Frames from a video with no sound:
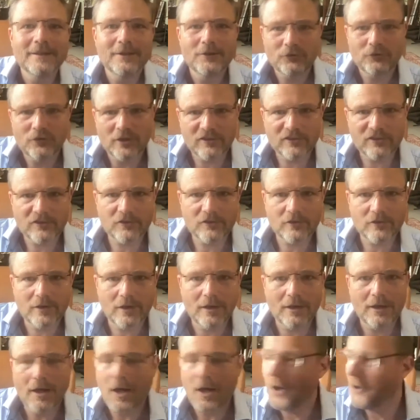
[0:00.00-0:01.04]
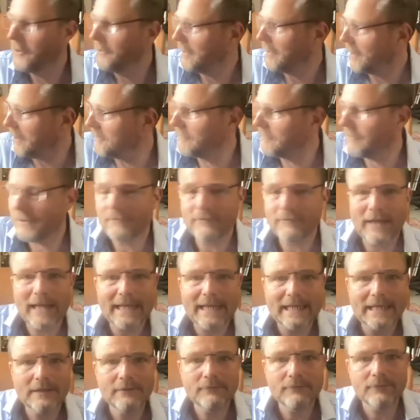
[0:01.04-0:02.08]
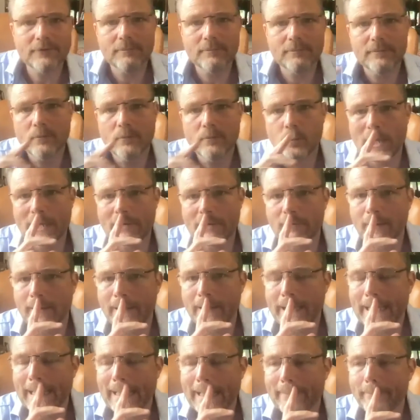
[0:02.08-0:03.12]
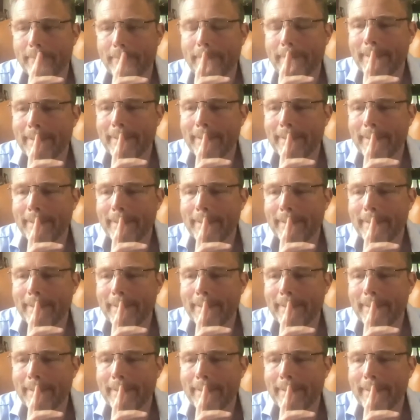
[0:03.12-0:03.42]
just over the valley from where I am.